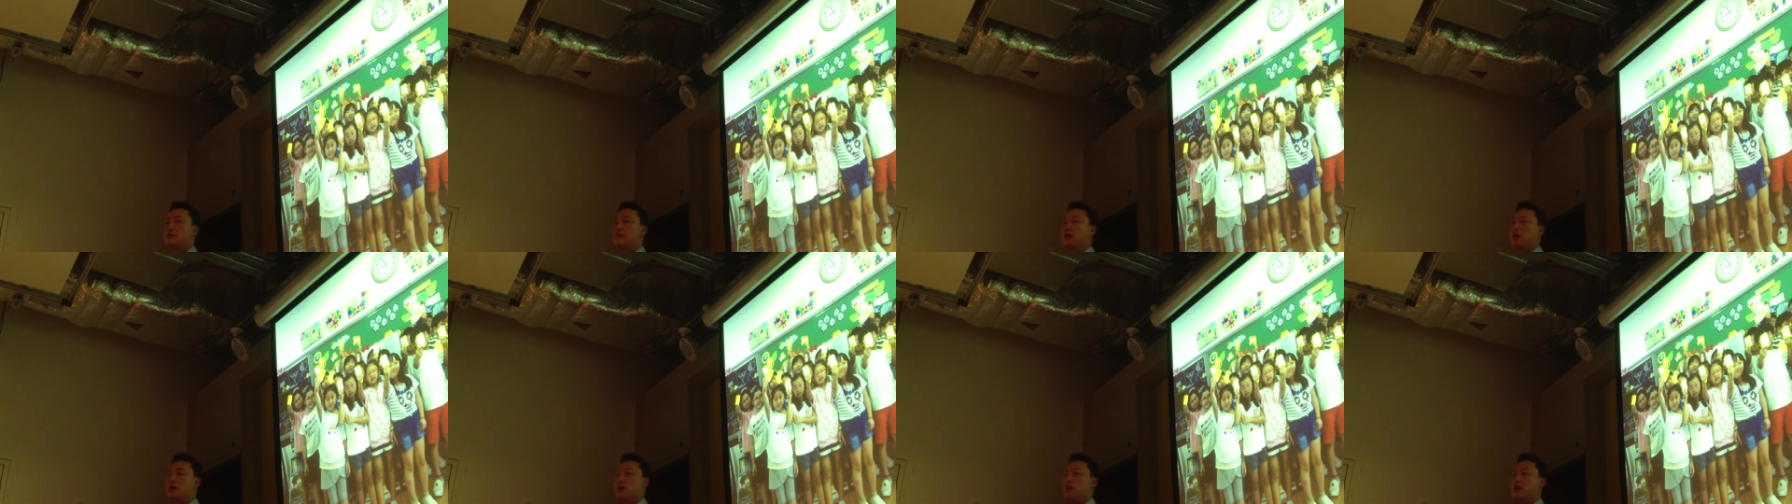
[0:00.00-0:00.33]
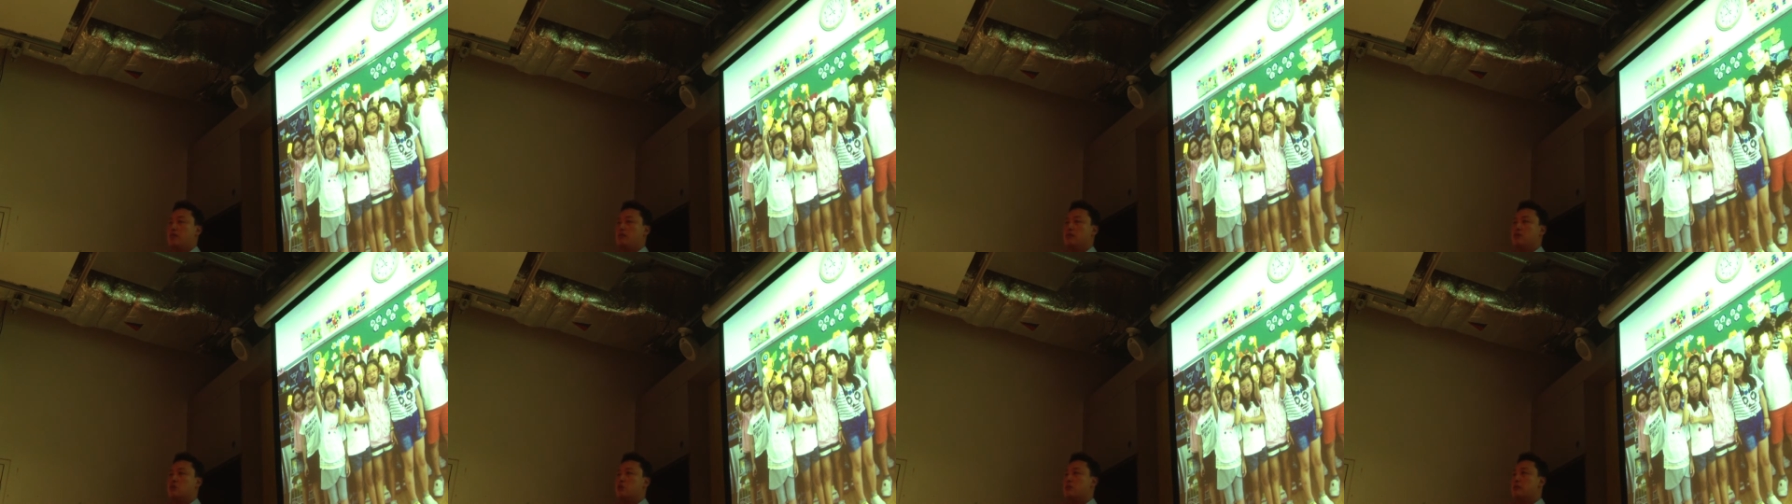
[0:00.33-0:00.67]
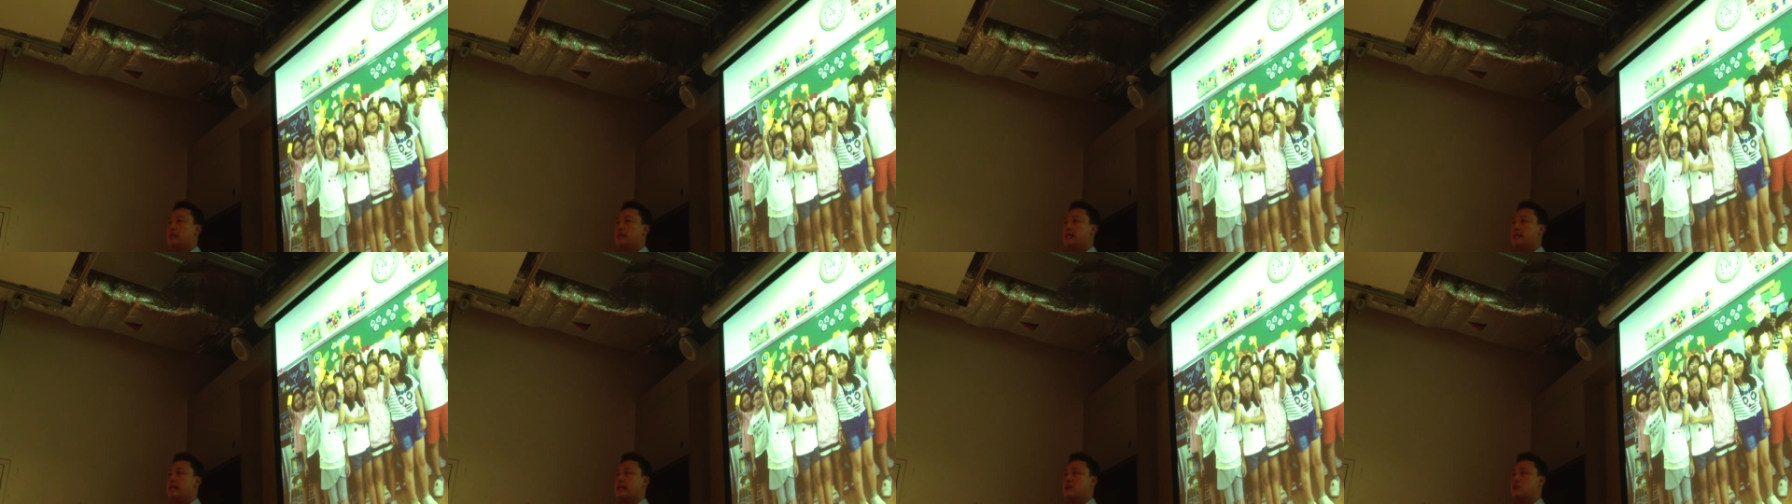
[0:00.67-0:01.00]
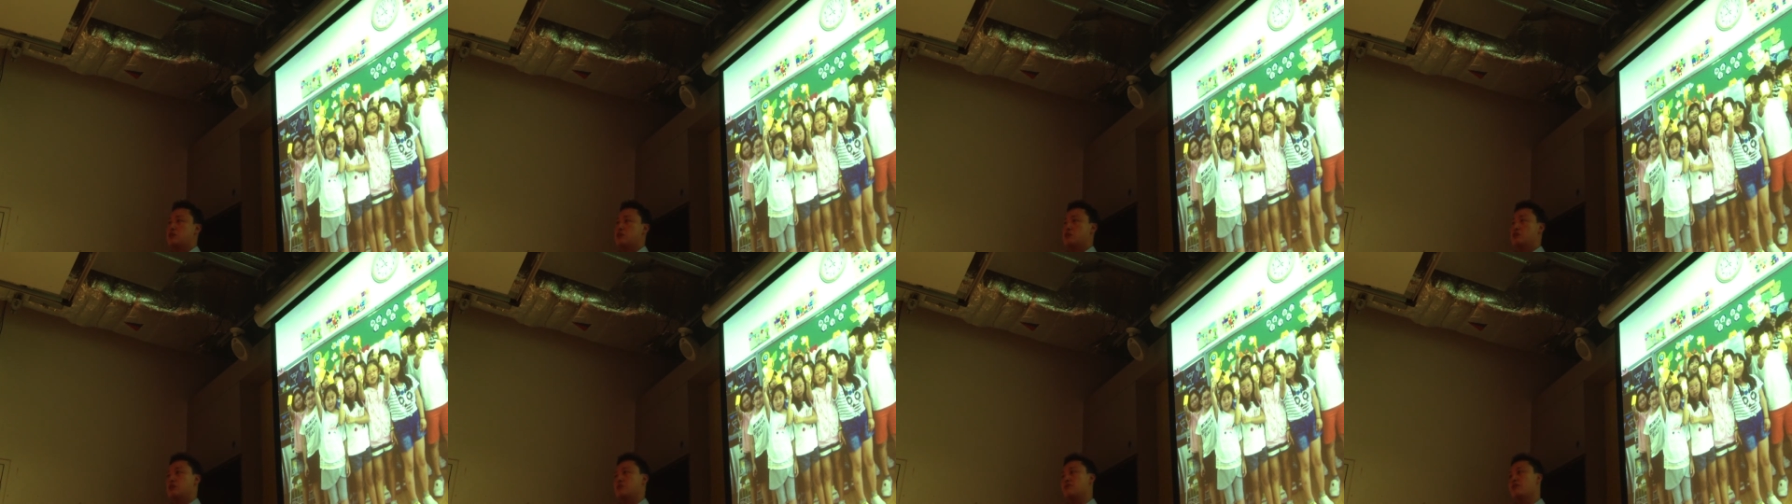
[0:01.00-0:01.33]
uh, visibility
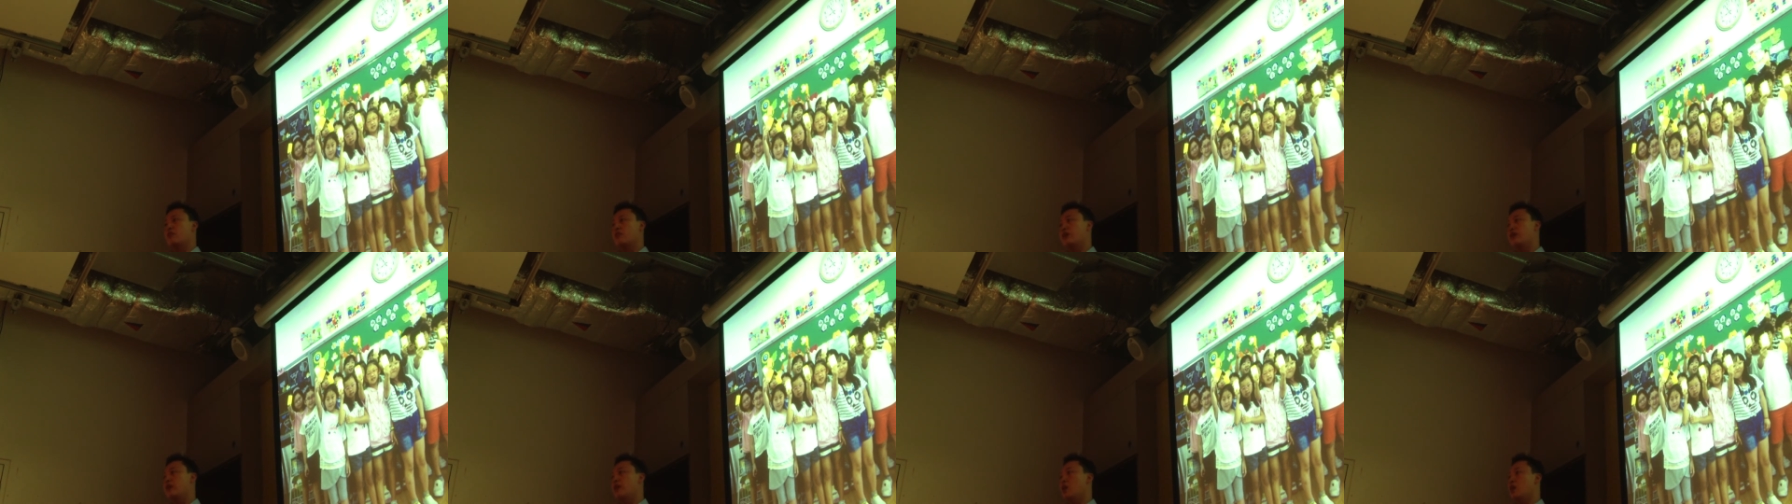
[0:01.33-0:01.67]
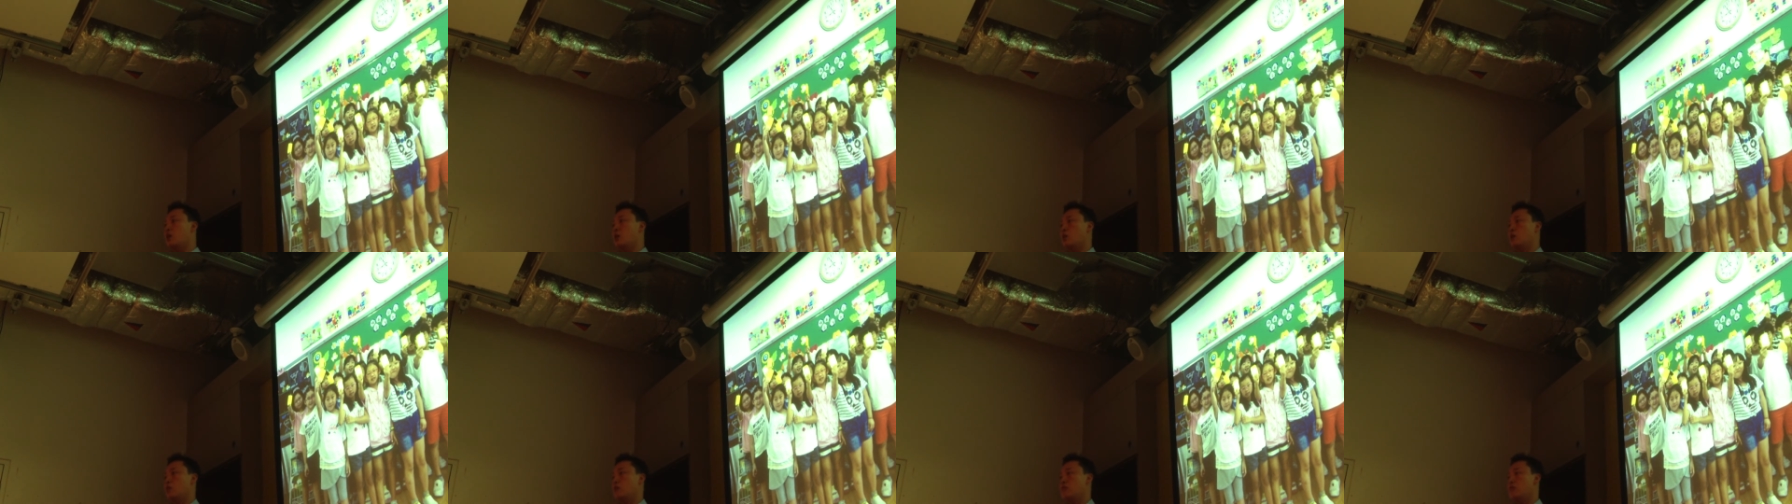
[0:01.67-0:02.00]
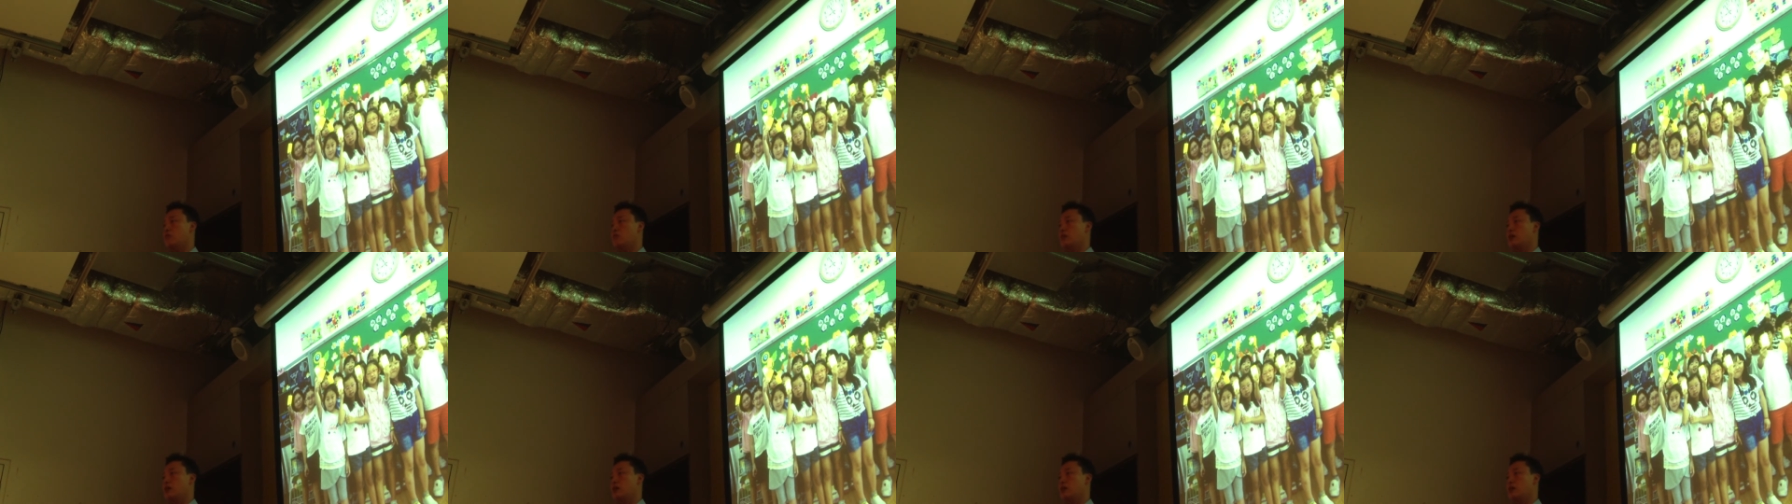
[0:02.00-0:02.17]
issue is very low.